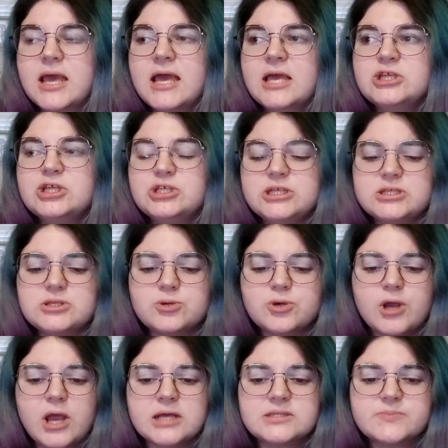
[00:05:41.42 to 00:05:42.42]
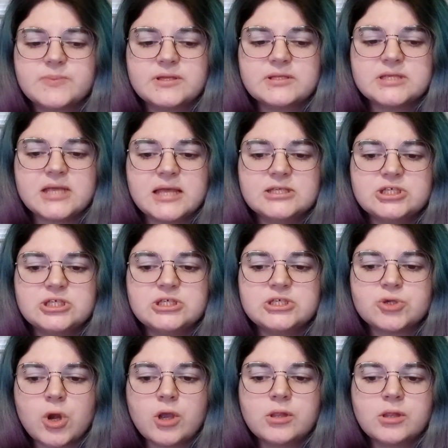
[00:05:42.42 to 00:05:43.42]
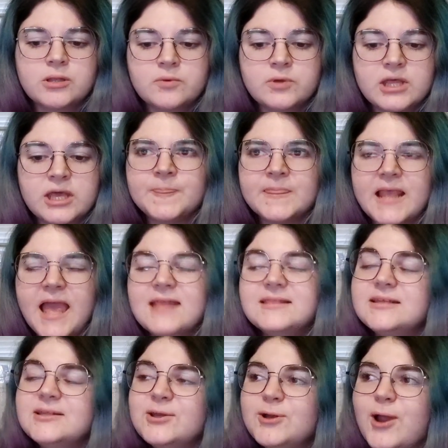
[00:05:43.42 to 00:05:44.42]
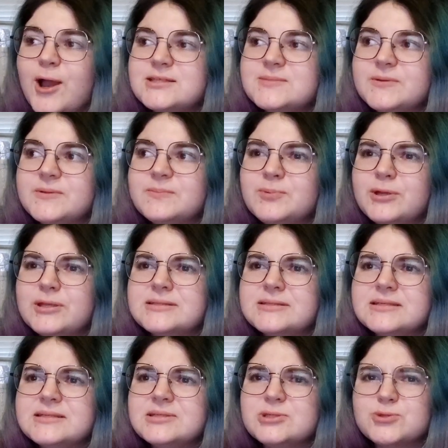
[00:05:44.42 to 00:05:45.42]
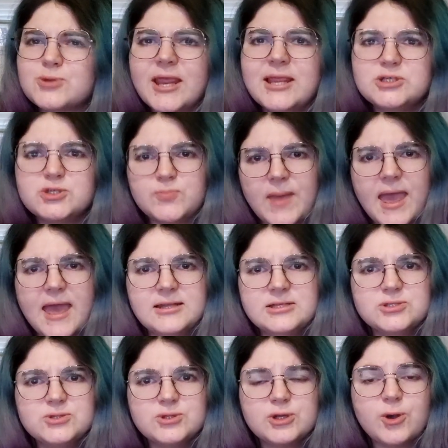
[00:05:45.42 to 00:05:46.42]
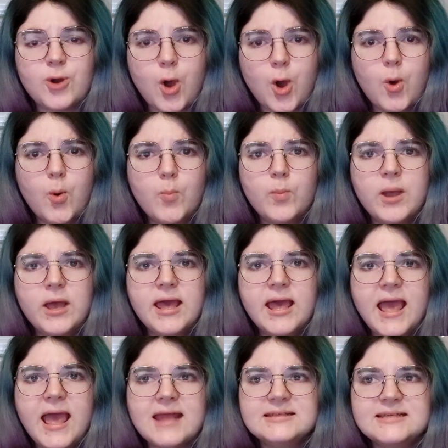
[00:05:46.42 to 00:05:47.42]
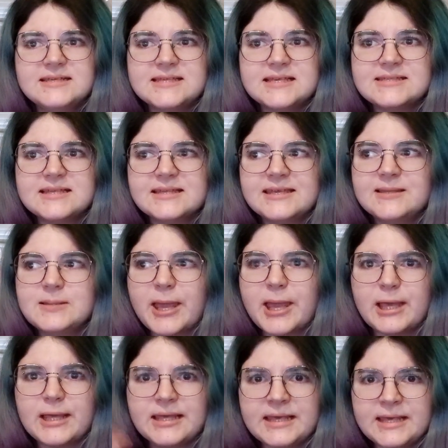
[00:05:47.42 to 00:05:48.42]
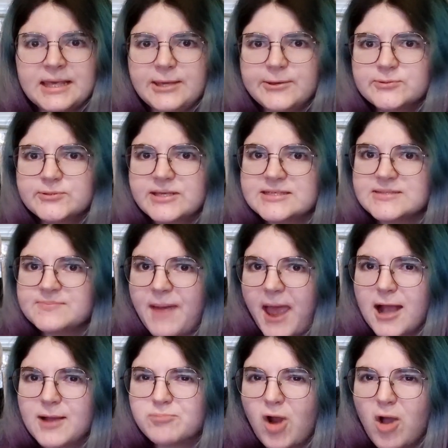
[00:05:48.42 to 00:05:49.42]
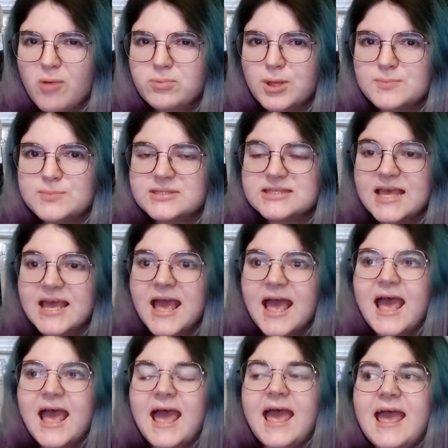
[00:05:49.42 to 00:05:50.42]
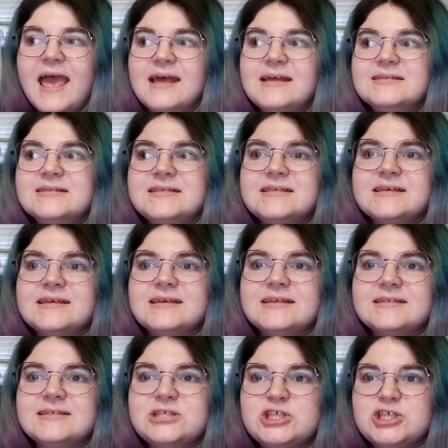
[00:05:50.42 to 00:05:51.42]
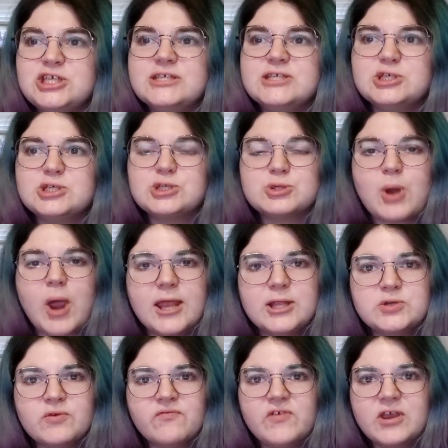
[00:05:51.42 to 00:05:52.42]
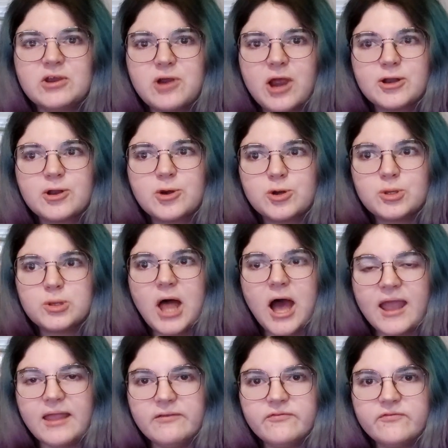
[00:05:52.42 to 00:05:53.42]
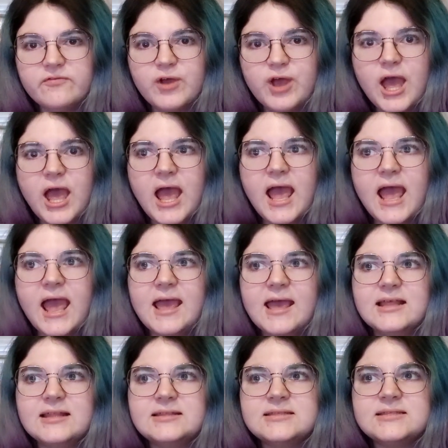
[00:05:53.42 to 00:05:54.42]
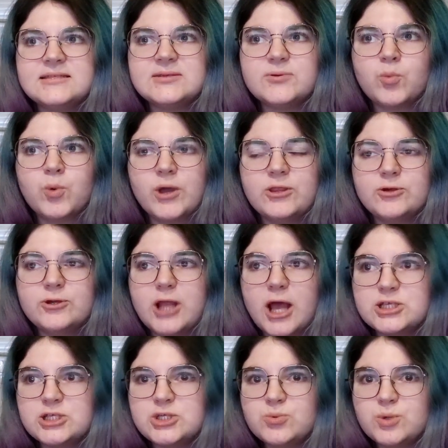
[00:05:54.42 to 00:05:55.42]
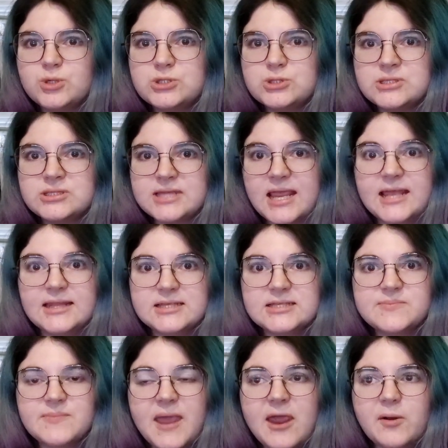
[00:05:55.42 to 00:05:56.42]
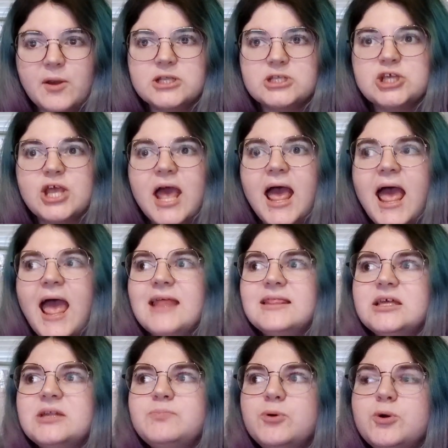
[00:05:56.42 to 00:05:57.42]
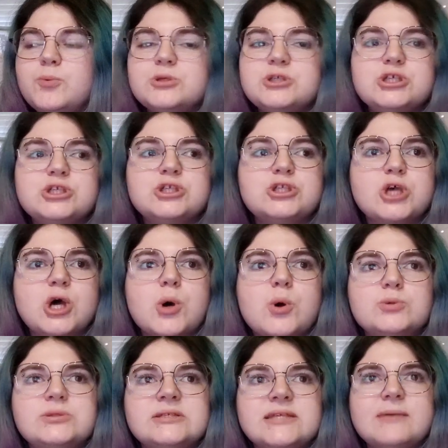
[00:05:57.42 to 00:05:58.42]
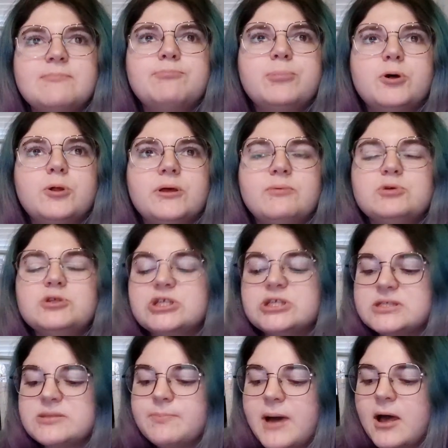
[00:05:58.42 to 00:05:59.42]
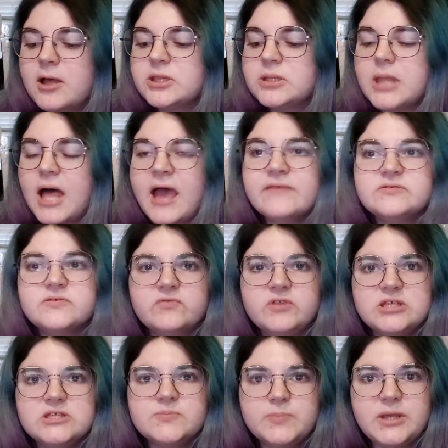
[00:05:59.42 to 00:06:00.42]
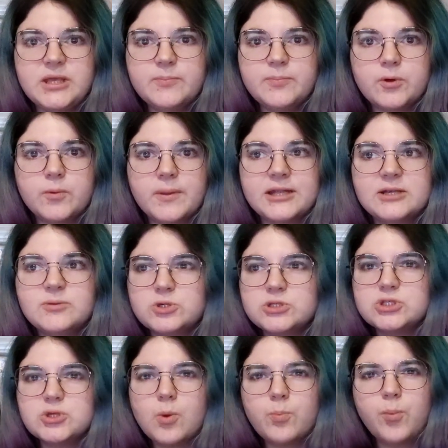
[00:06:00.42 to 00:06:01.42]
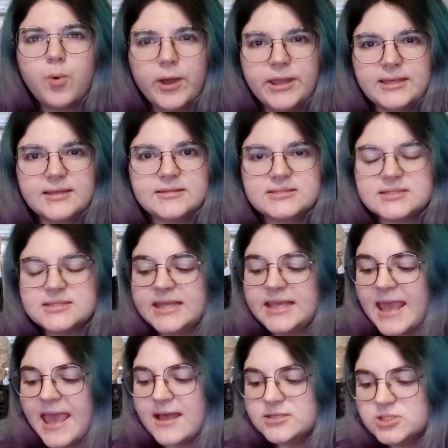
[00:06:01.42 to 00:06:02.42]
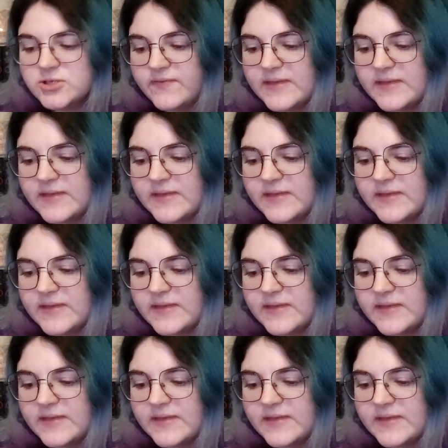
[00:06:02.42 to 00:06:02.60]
She cheats on her husband, and she's struggling with it. And then her husband brings this strange man into their home, and he says that he, like, healed his back problems. And she's just trying to figure out her life and whether or not she wants to stay in this marriage. And that book was just so simple. It was just about the lives of these people, but it was so poignant. The end of